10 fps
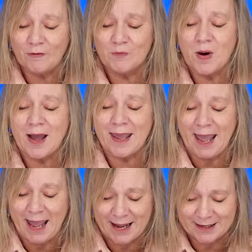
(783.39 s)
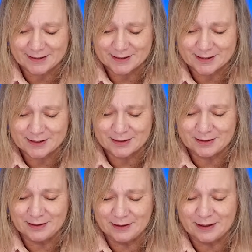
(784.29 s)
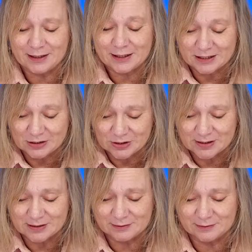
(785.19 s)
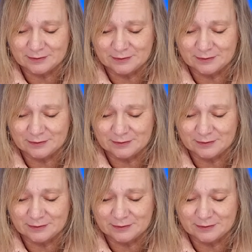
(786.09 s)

of my hands is.